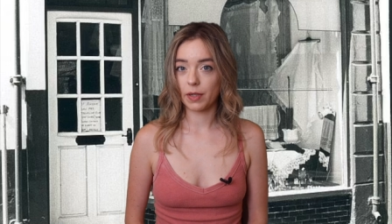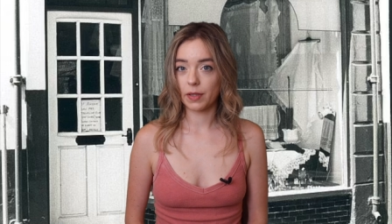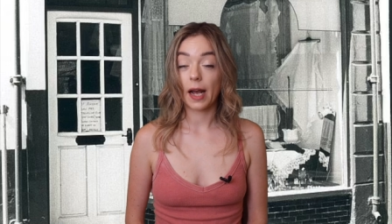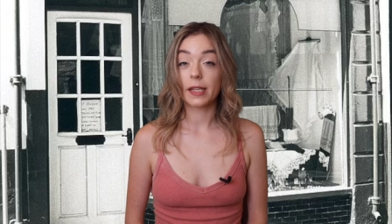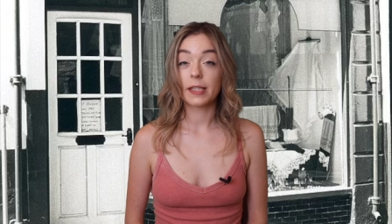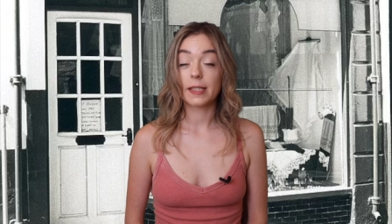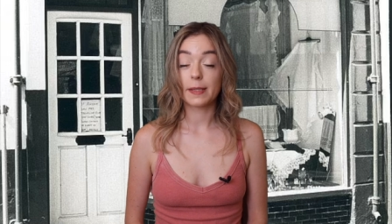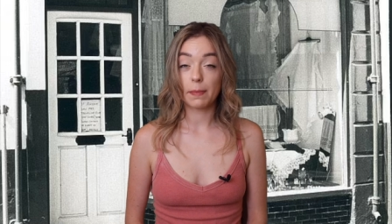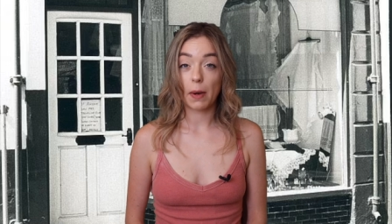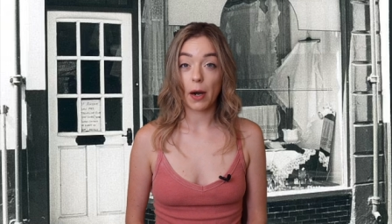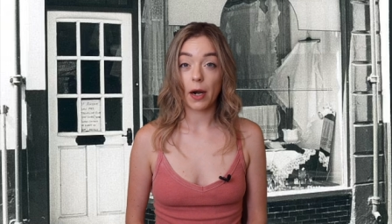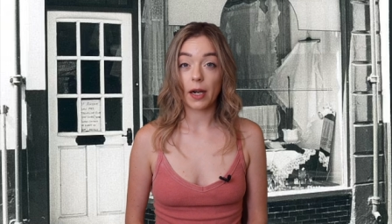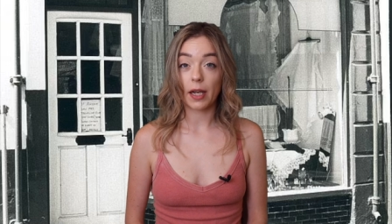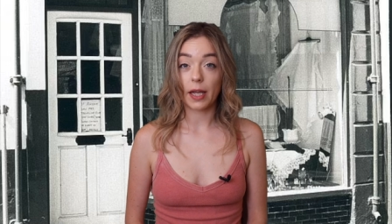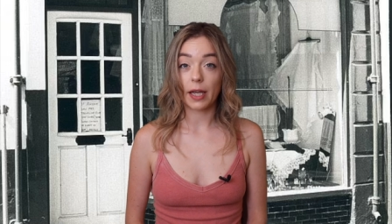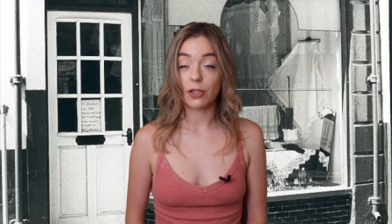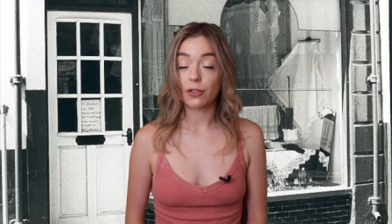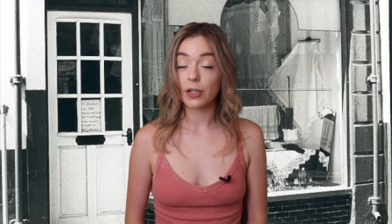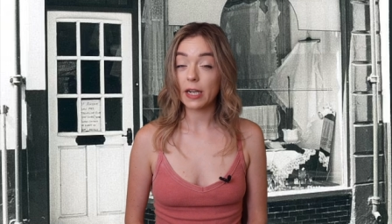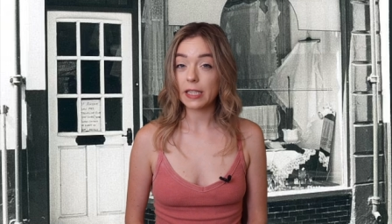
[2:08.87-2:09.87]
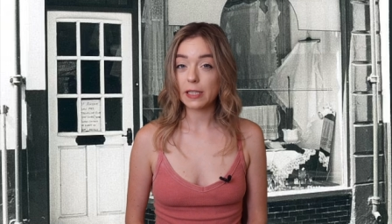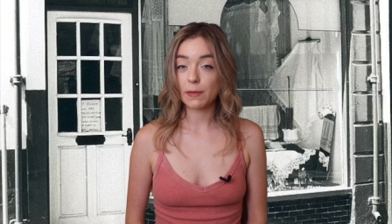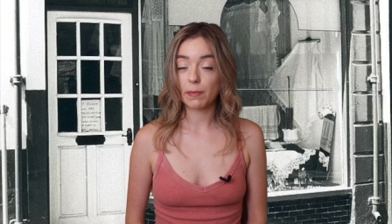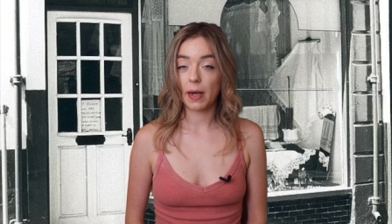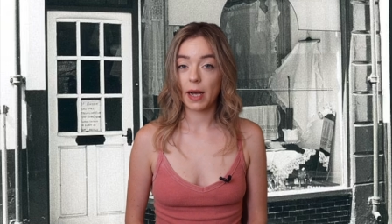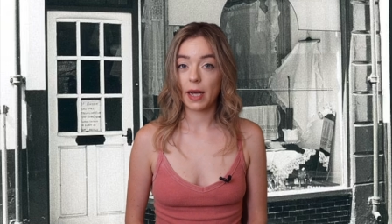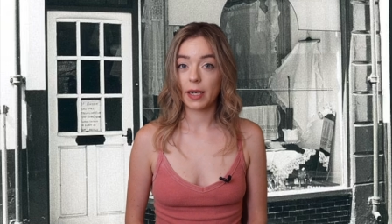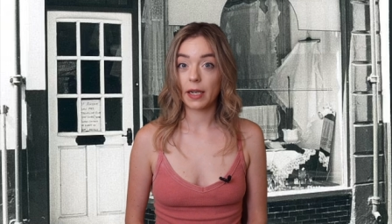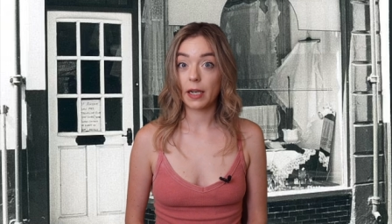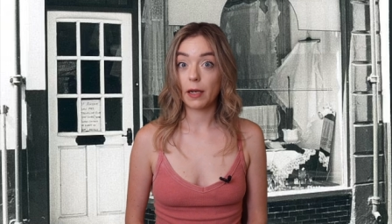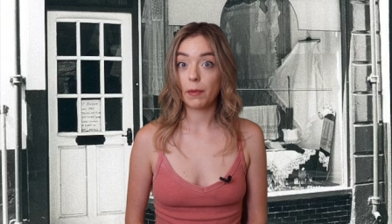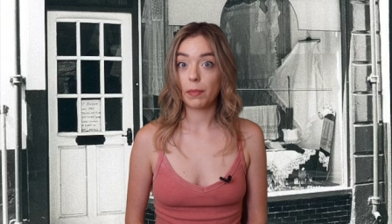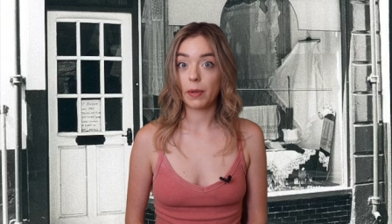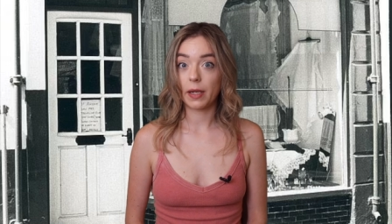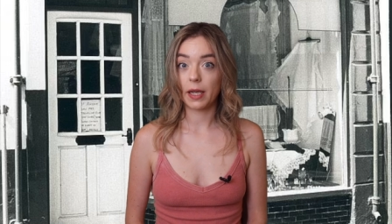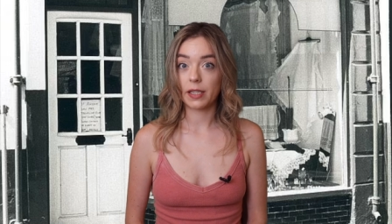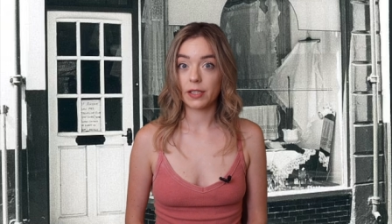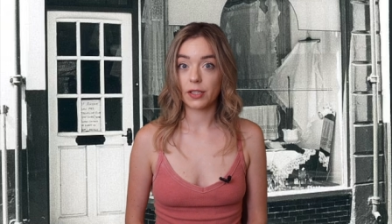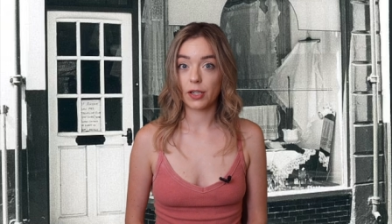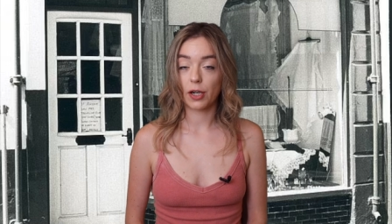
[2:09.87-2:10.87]
a smartly dressed man in a
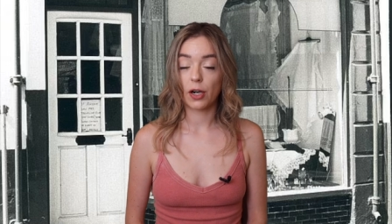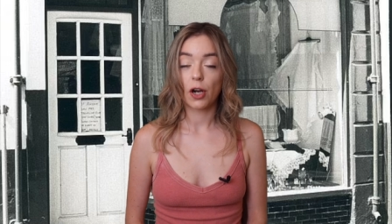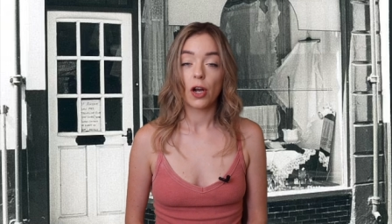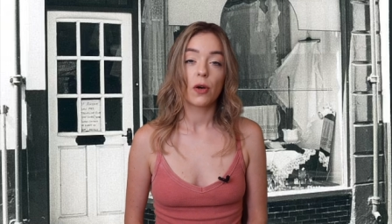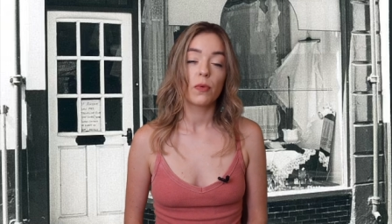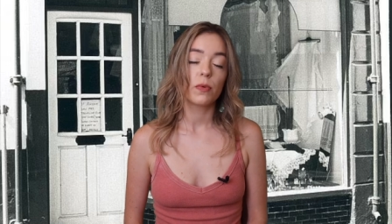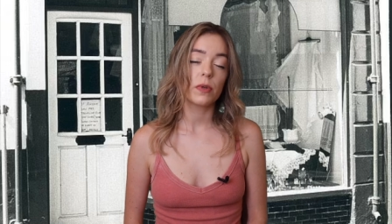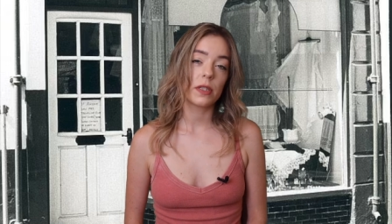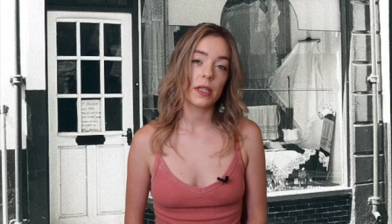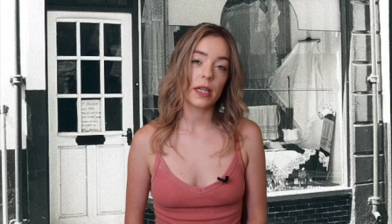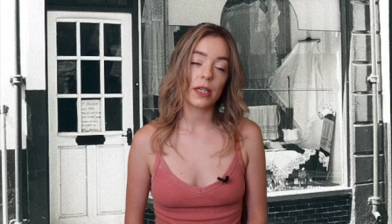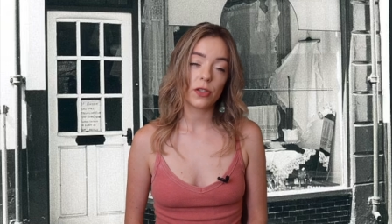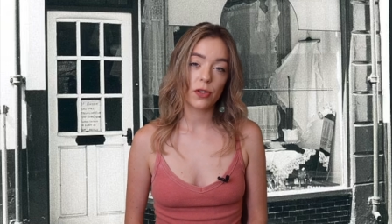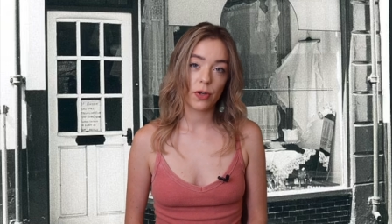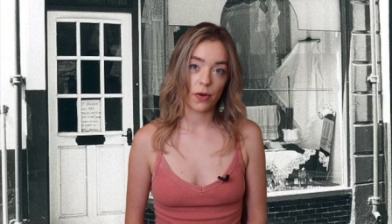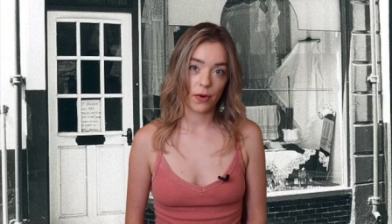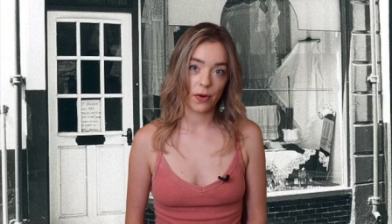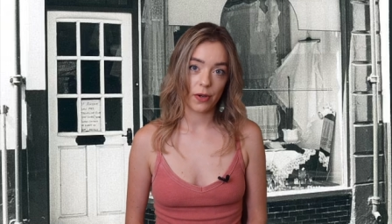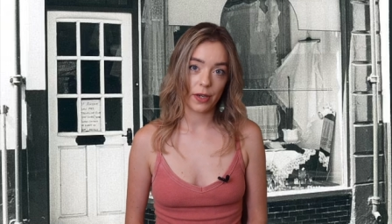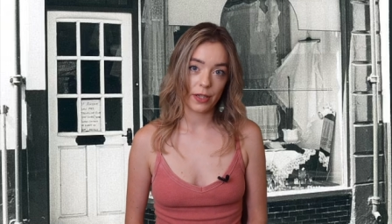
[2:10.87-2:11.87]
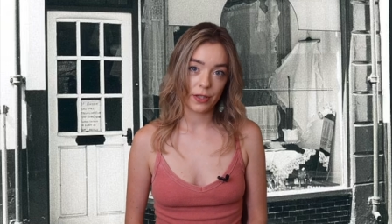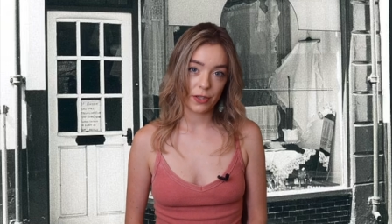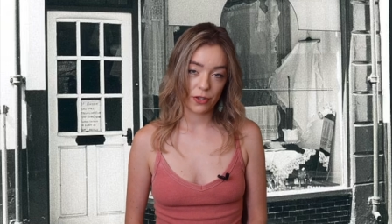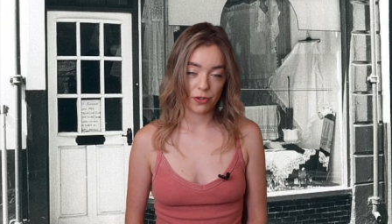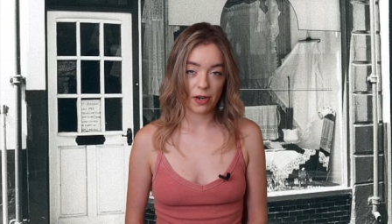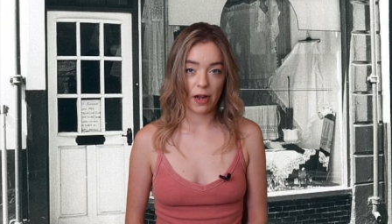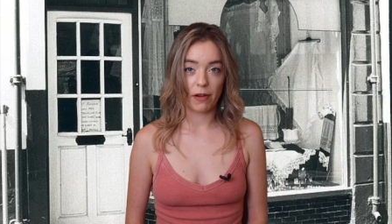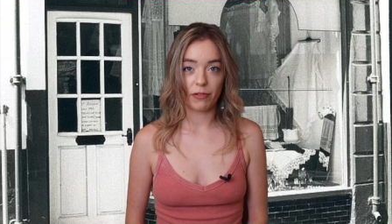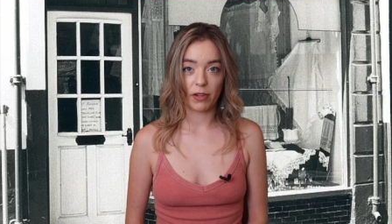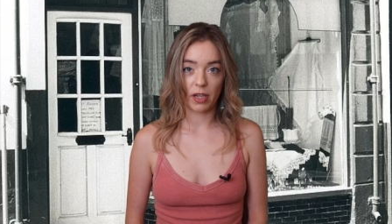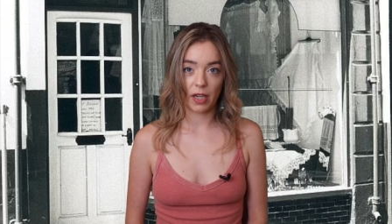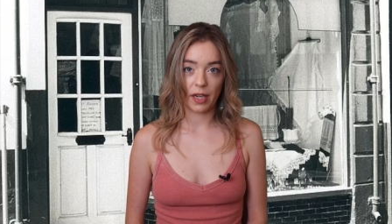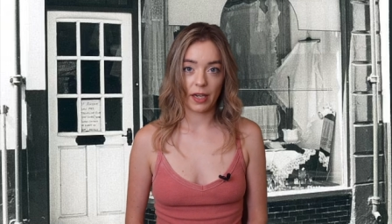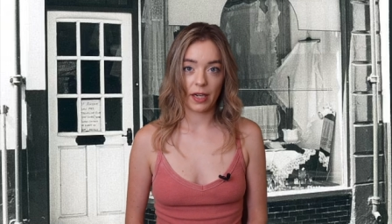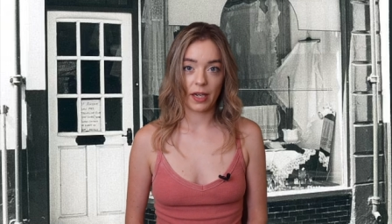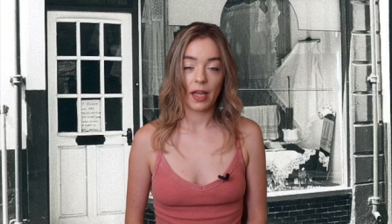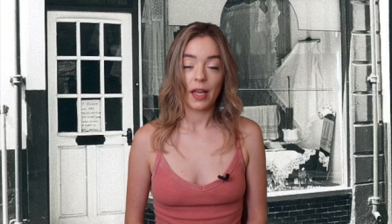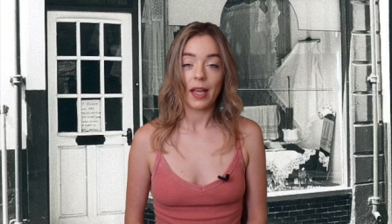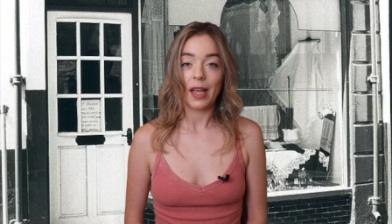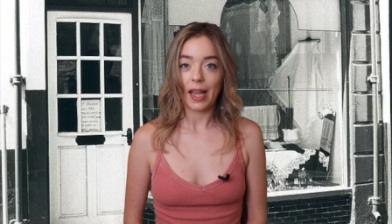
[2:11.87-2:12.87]
blazer was seen talking to
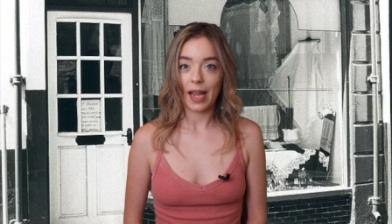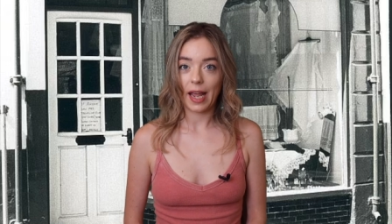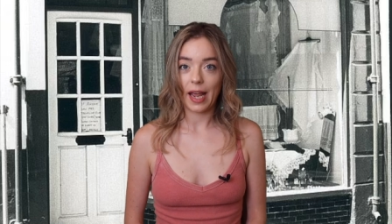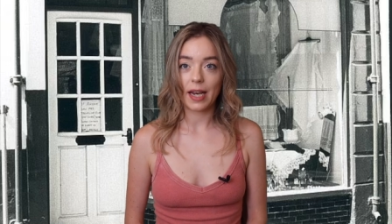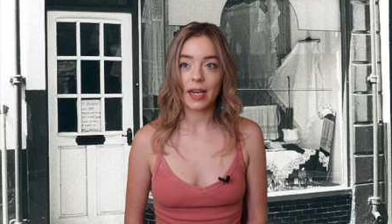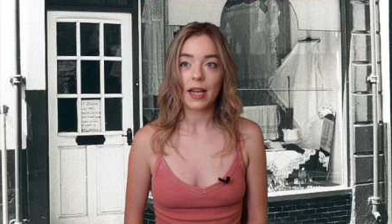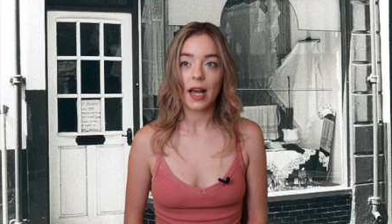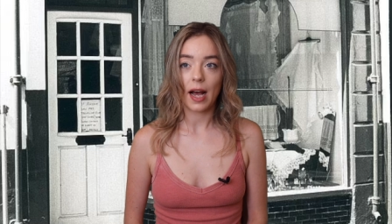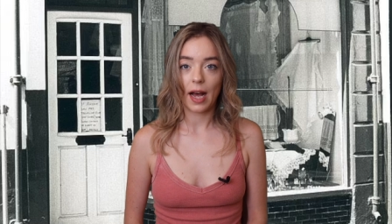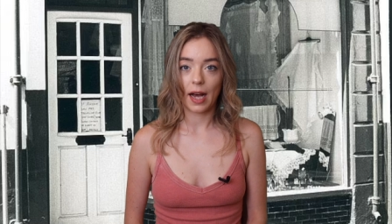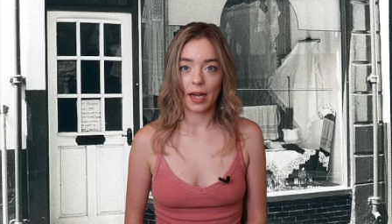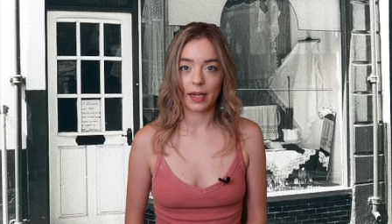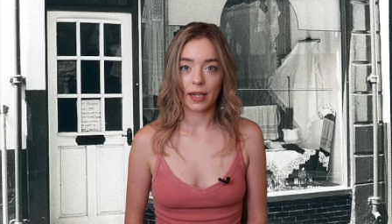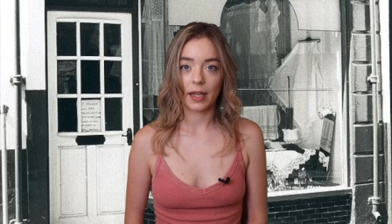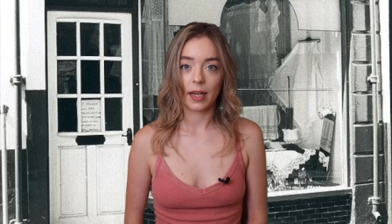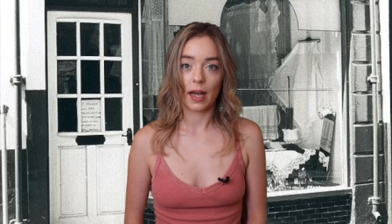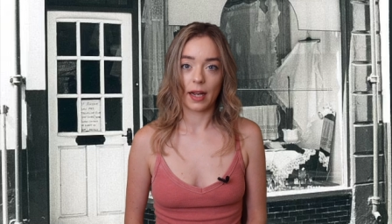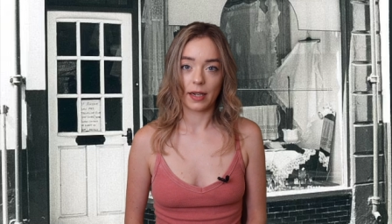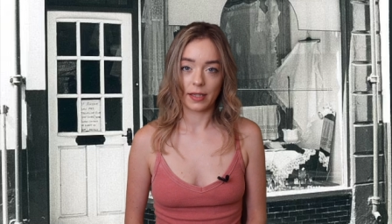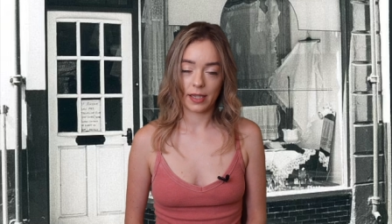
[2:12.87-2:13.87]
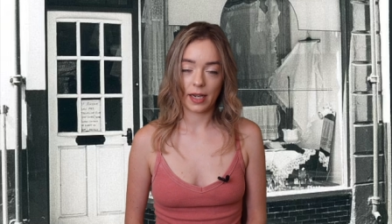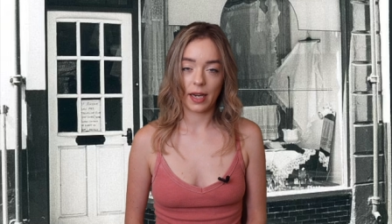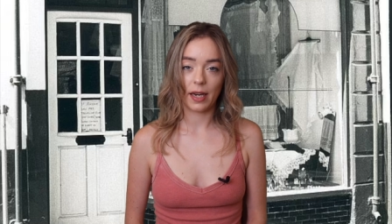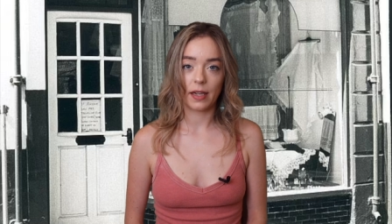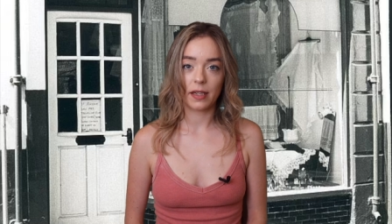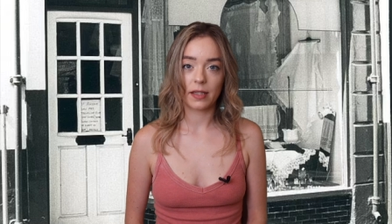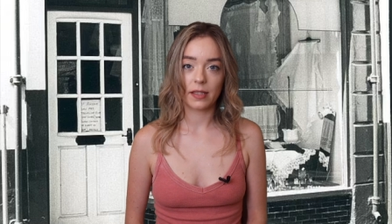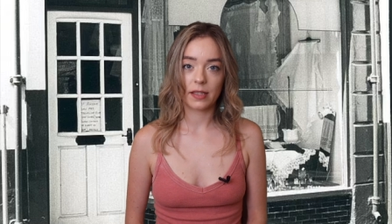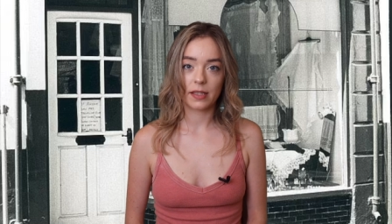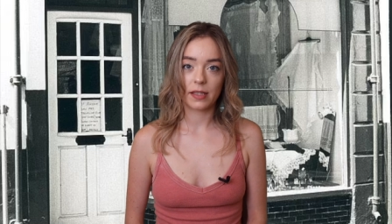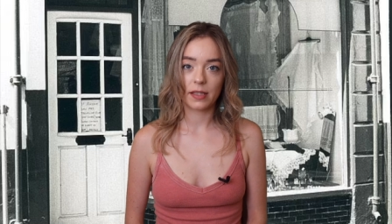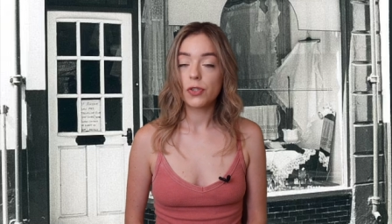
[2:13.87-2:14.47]
Travelling in Attic Antiques.